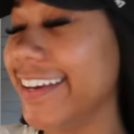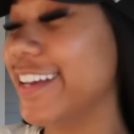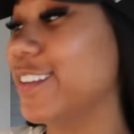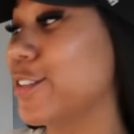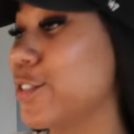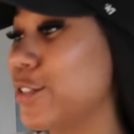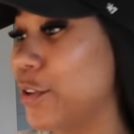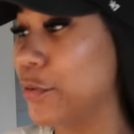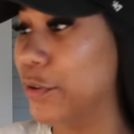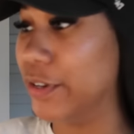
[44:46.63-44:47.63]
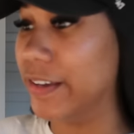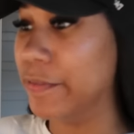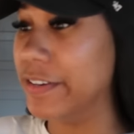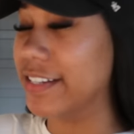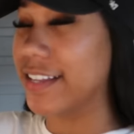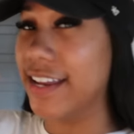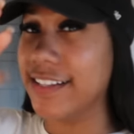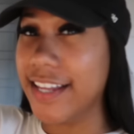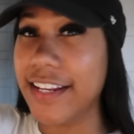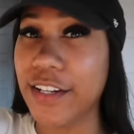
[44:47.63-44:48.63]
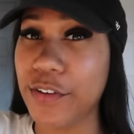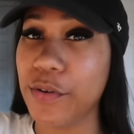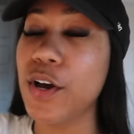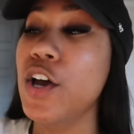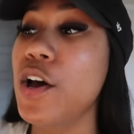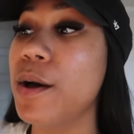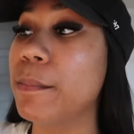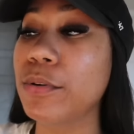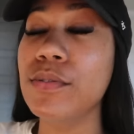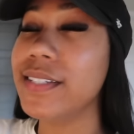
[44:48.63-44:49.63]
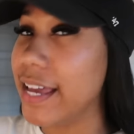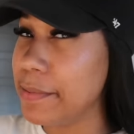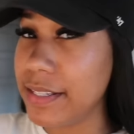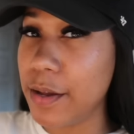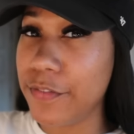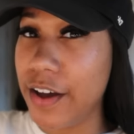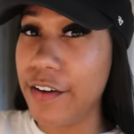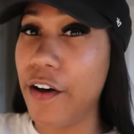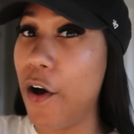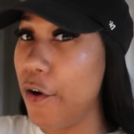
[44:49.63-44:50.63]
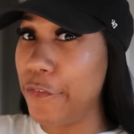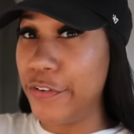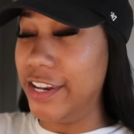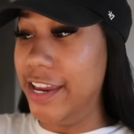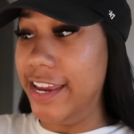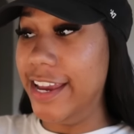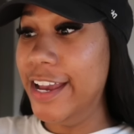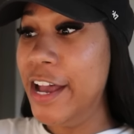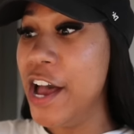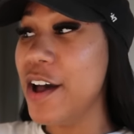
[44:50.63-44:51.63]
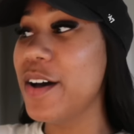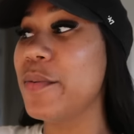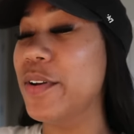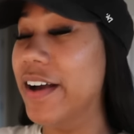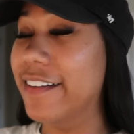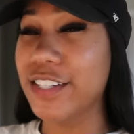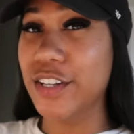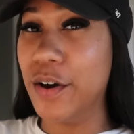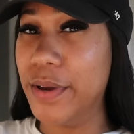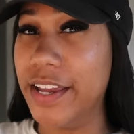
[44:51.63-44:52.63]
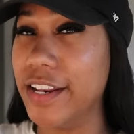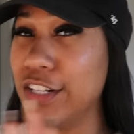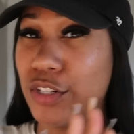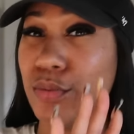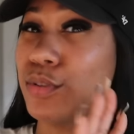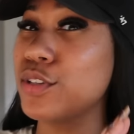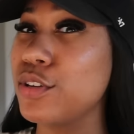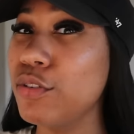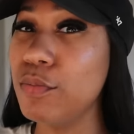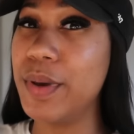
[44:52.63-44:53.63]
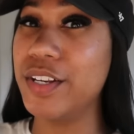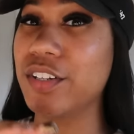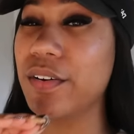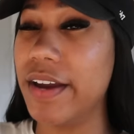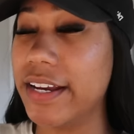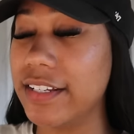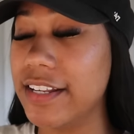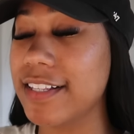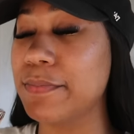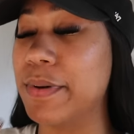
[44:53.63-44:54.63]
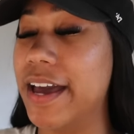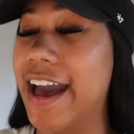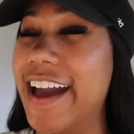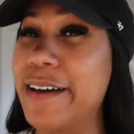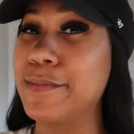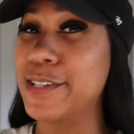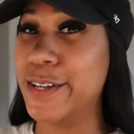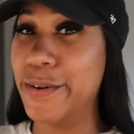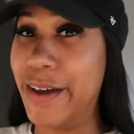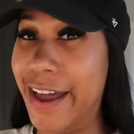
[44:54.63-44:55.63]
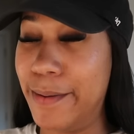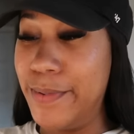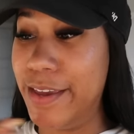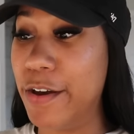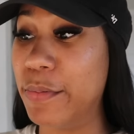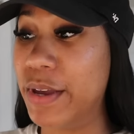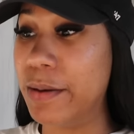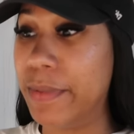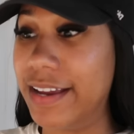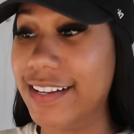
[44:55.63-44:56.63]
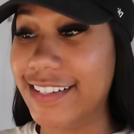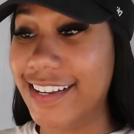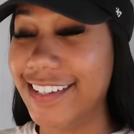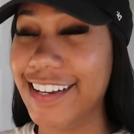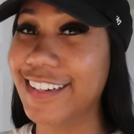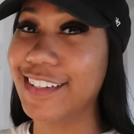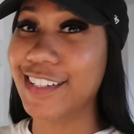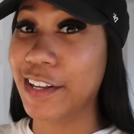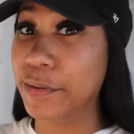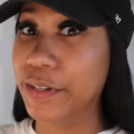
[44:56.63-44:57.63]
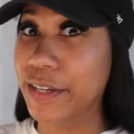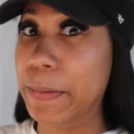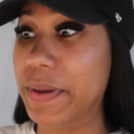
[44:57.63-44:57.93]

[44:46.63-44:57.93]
It looks so good. We just gotta take the little blue tape stuff off. Hopefully we don't have to go in and do too much correction, but I am so happy with my decision. It looks so good.